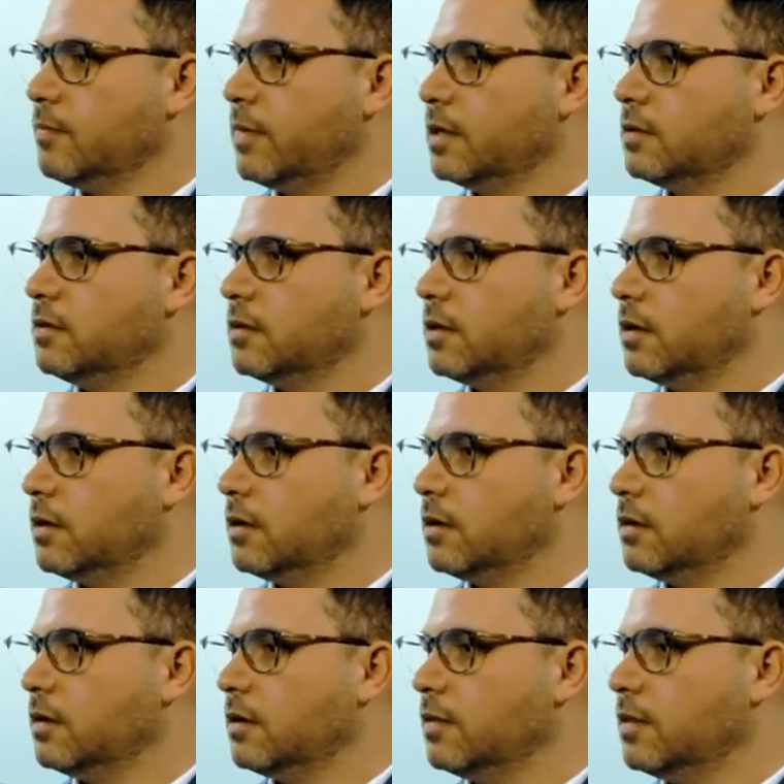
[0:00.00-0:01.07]
But
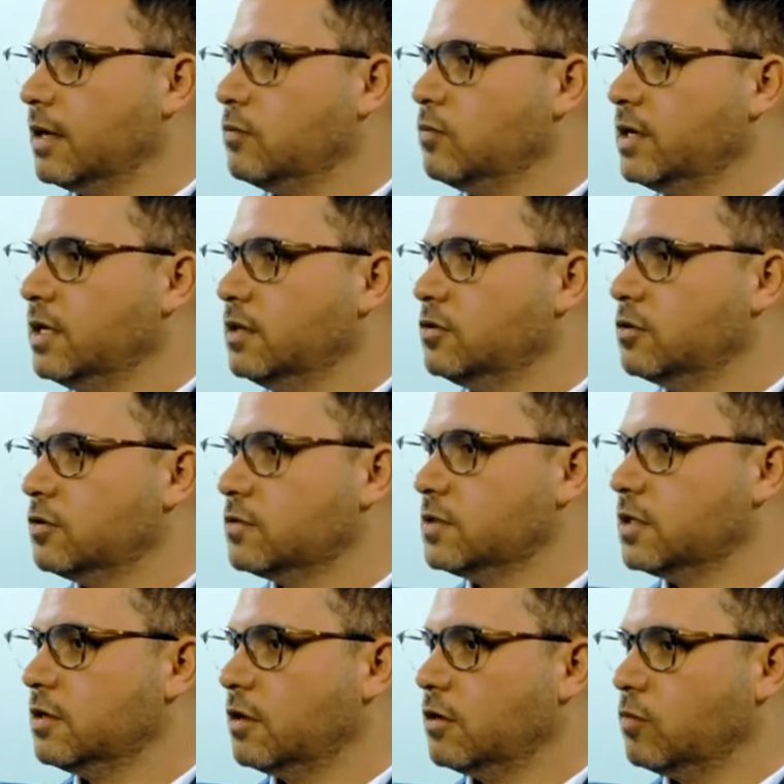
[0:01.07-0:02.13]
then we need to
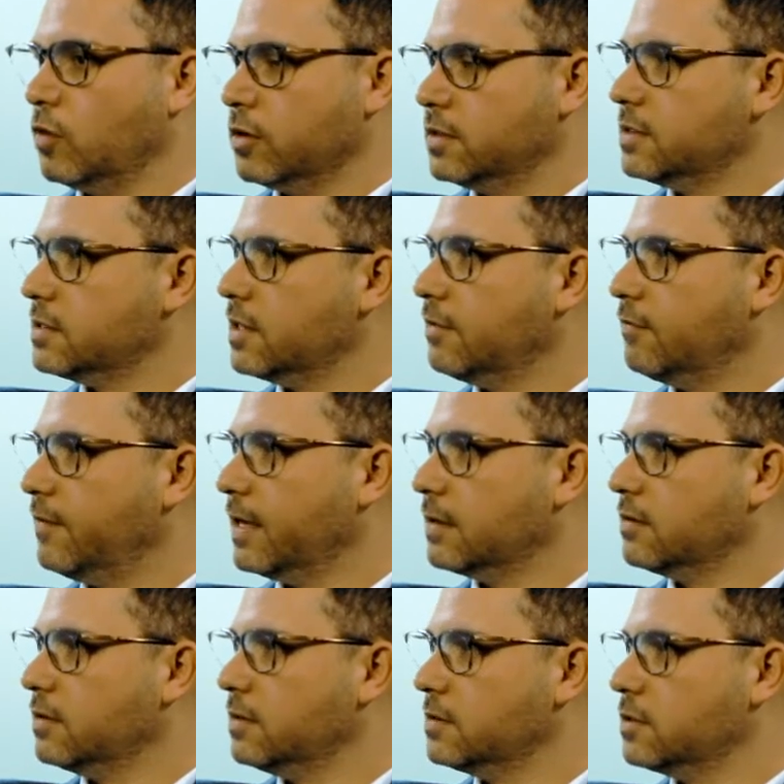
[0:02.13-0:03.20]
consider what is the
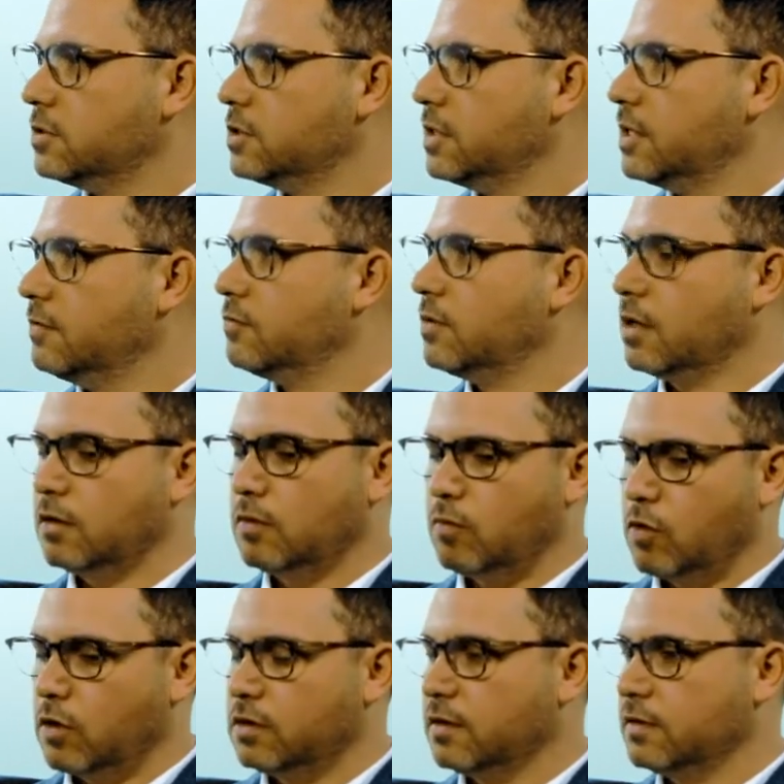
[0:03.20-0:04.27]
effect that is achieved and
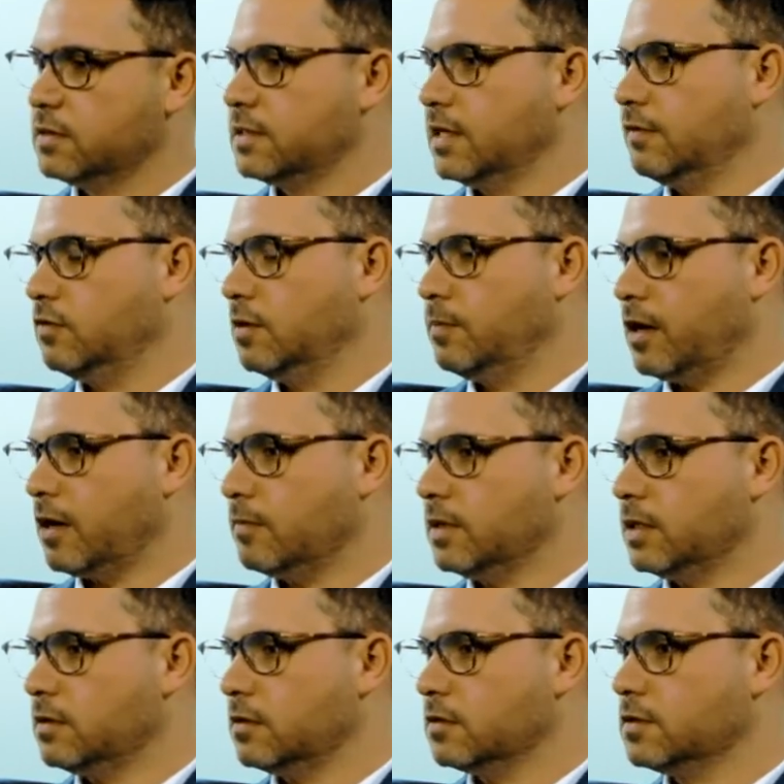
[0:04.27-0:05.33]
what are the safety
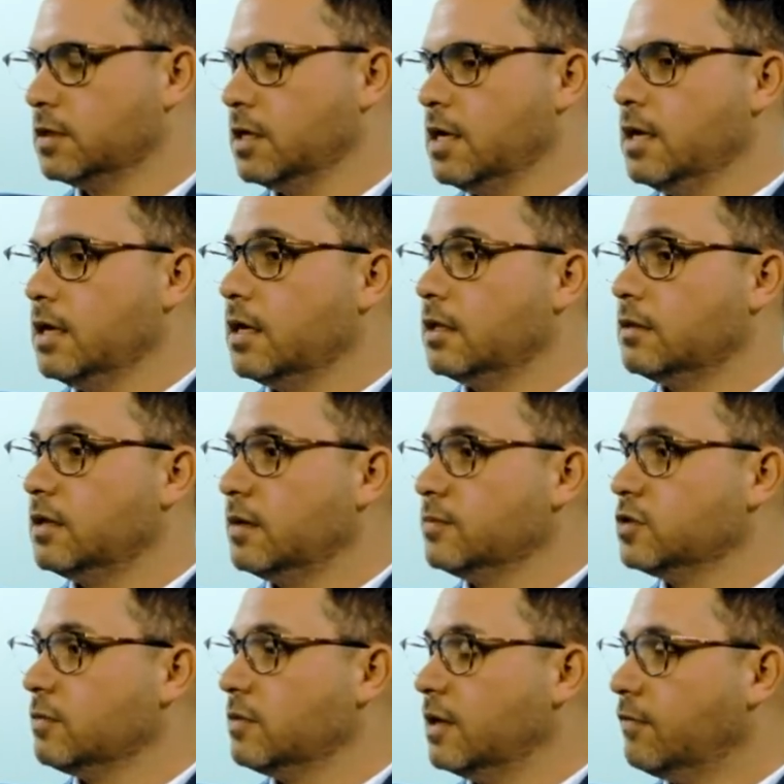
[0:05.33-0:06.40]
parameters. In
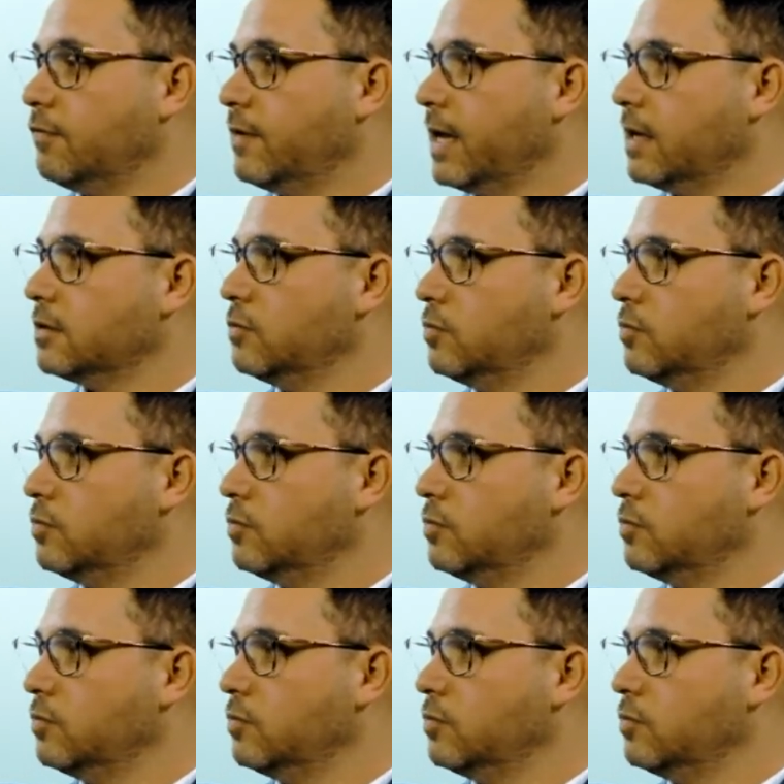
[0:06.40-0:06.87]
terms of the effect,